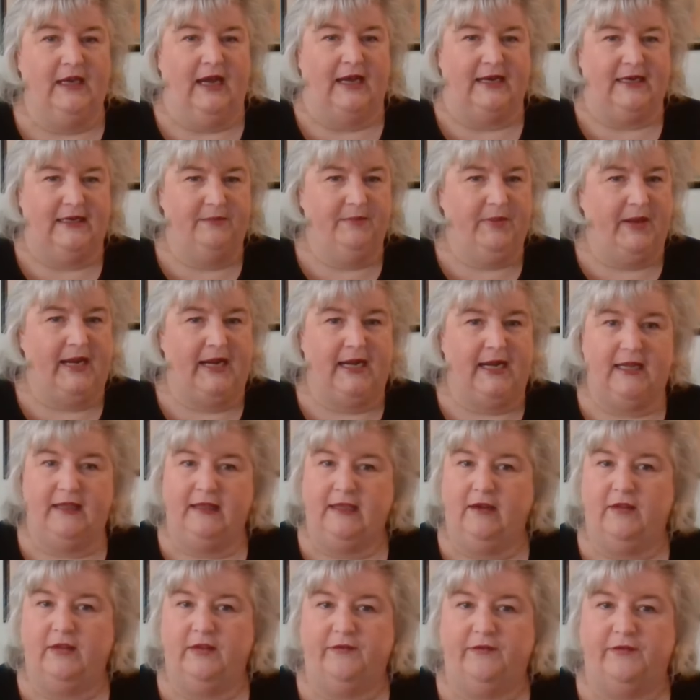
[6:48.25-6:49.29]
I didn't buy
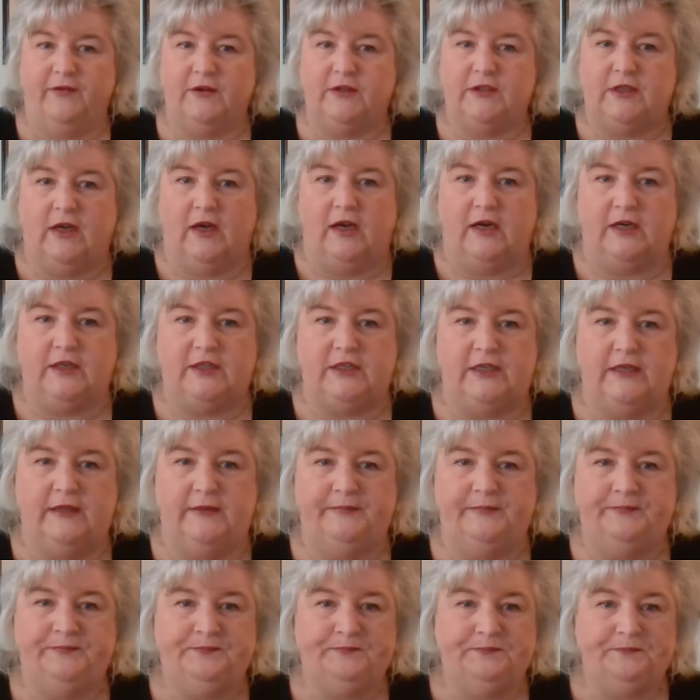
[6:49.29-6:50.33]
anything on the first
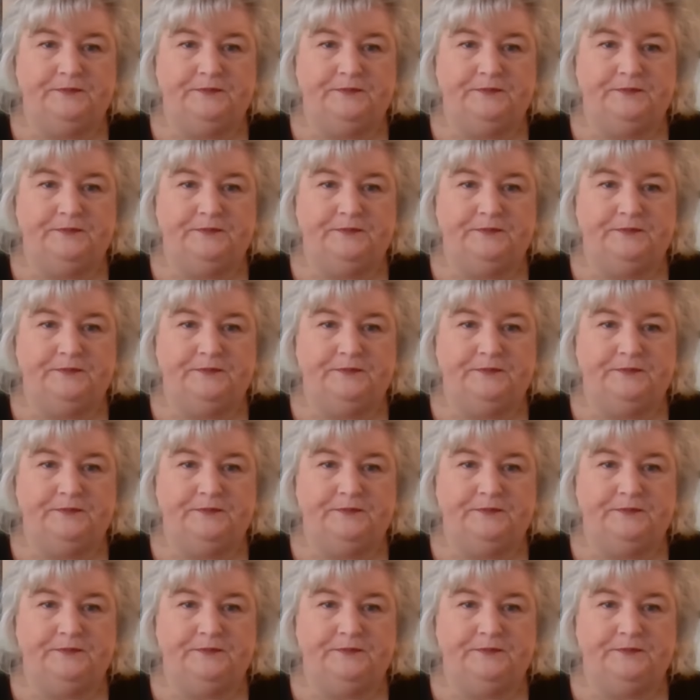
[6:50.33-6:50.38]
auction.